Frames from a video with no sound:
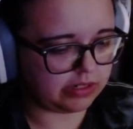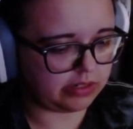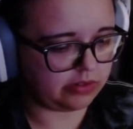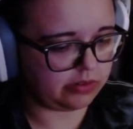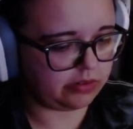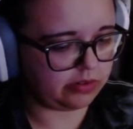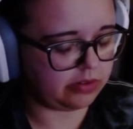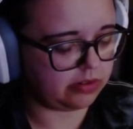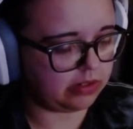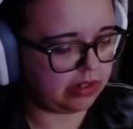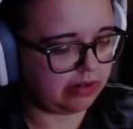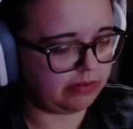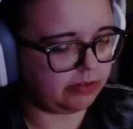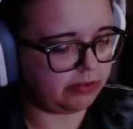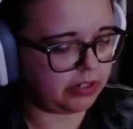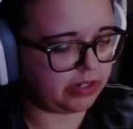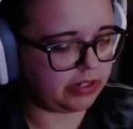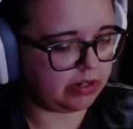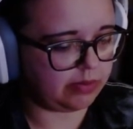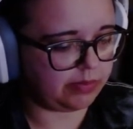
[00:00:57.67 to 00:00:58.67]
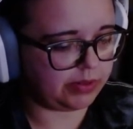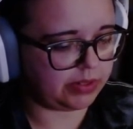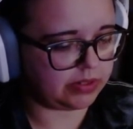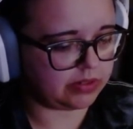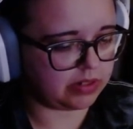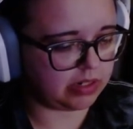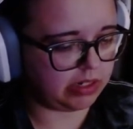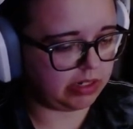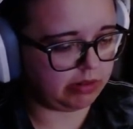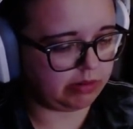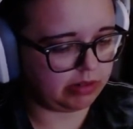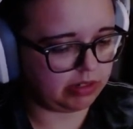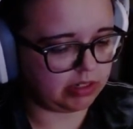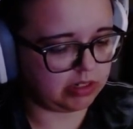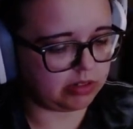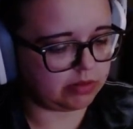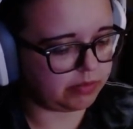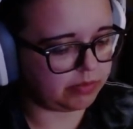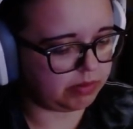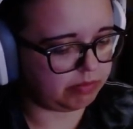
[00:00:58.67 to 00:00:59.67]
I know they're live right now because I
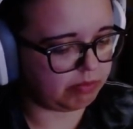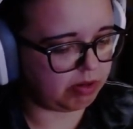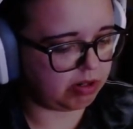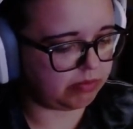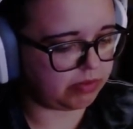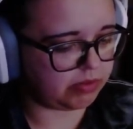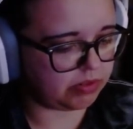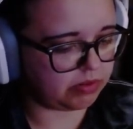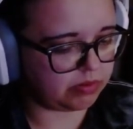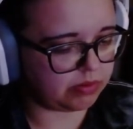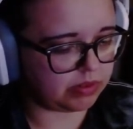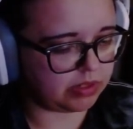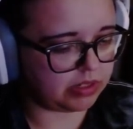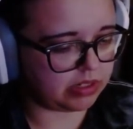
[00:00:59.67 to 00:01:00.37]
am in mod view